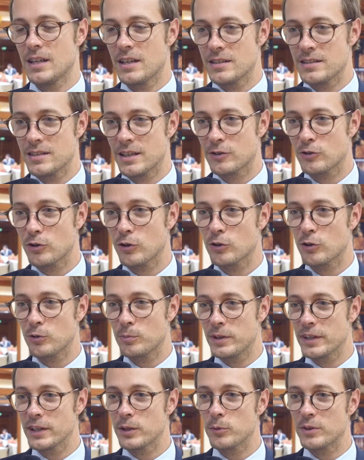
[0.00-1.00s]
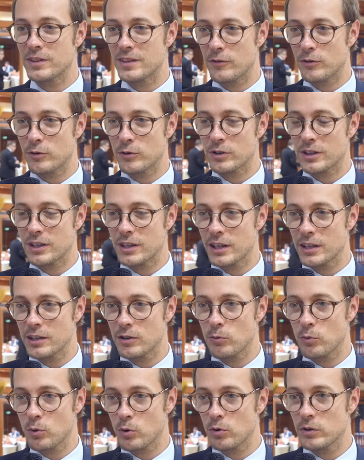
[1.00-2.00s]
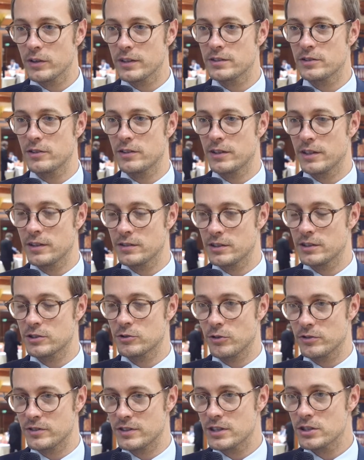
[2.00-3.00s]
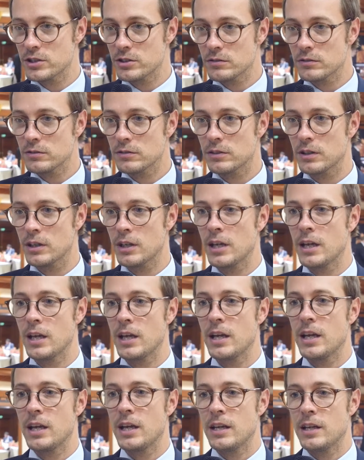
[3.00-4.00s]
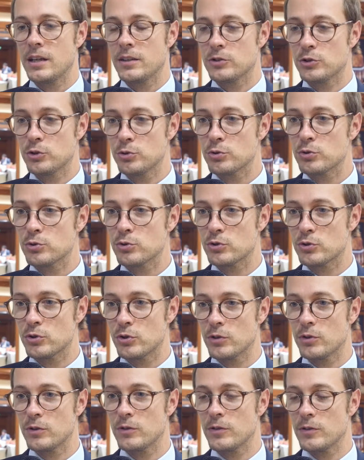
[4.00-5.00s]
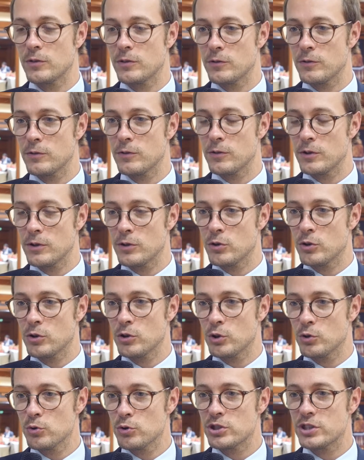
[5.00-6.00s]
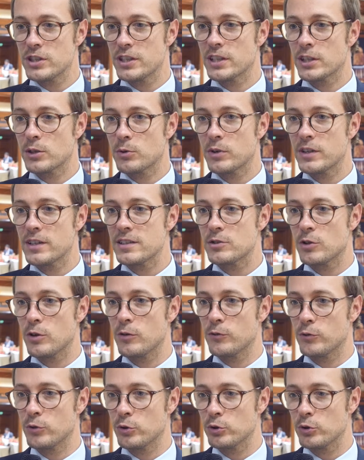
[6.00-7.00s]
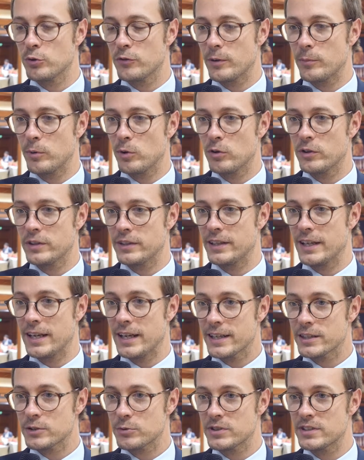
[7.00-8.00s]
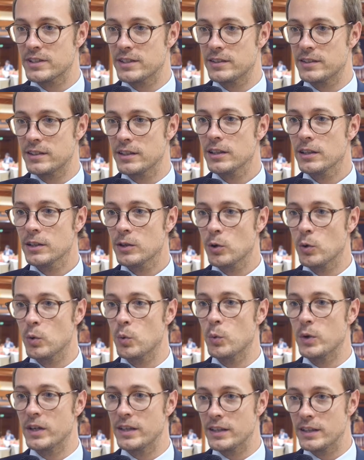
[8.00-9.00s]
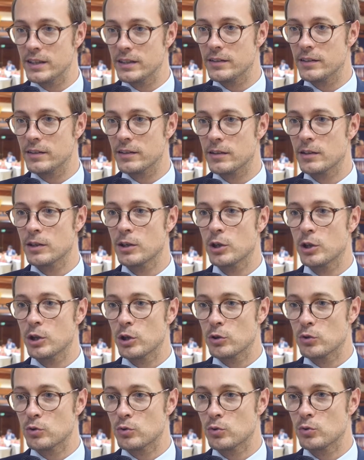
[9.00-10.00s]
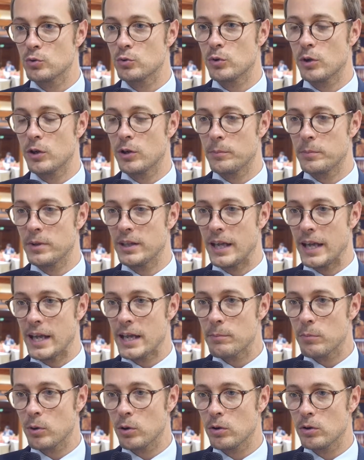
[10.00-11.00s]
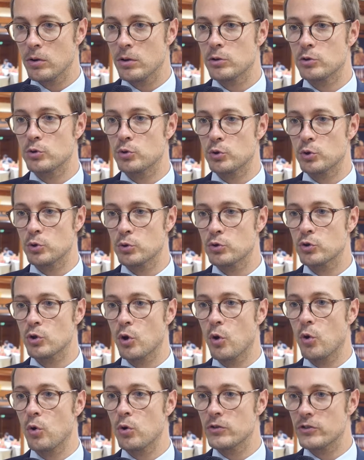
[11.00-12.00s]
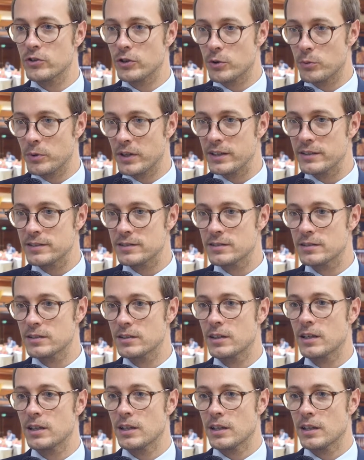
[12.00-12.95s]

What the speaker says: Sector coupling will have a key role in the energy transition. Due to the huge increase of renewable in electricity, we need to be able to use all the grids,